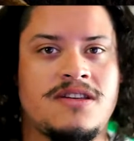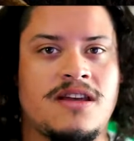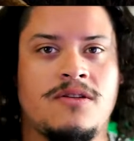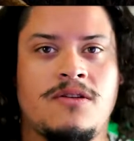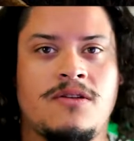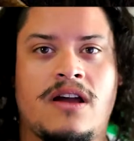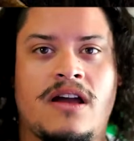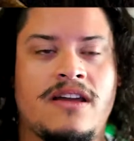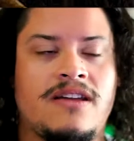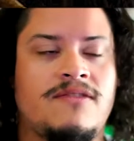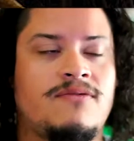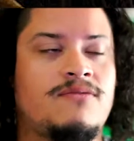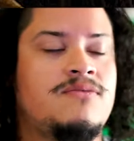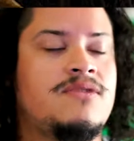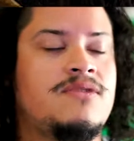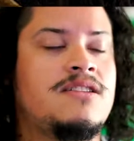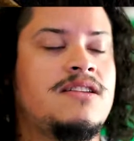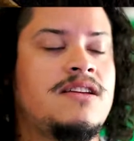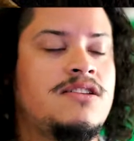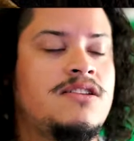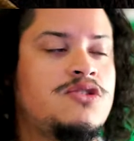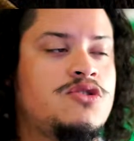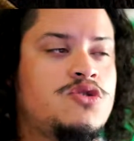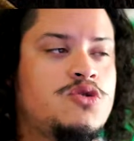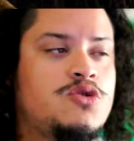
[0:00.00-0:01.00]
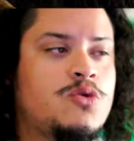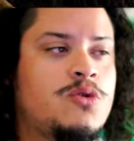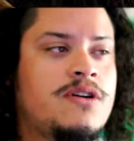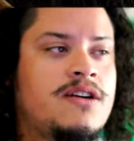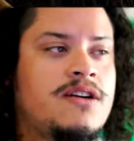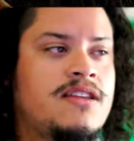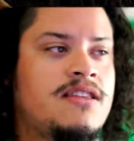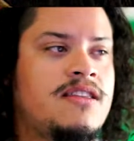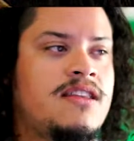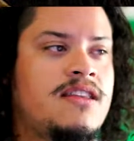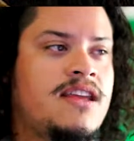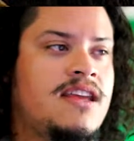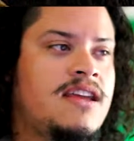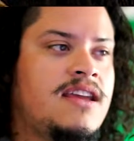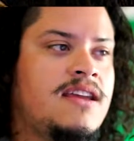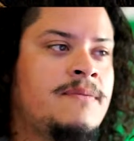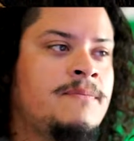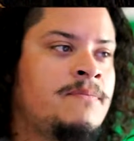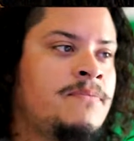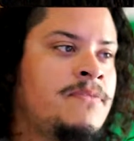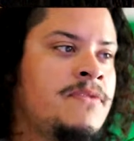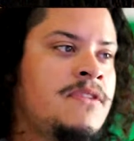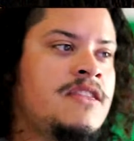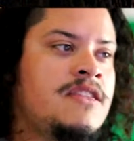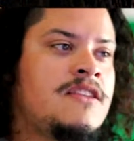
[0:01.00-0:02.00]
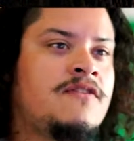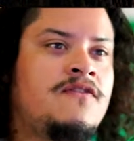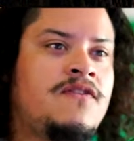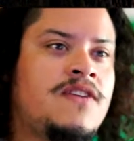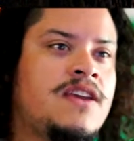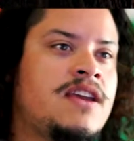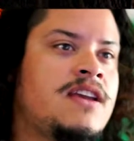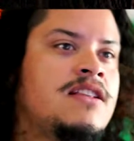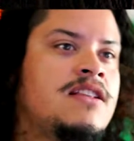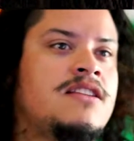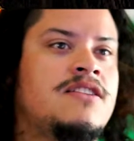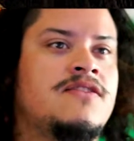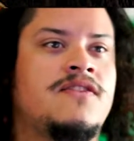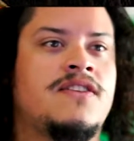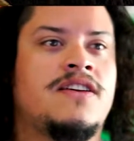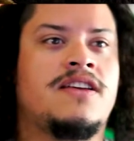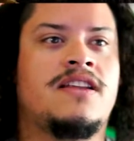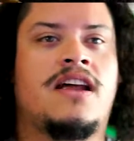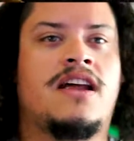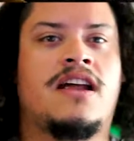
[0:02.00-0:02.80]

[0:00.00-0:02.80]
I enjoyed the feel of it.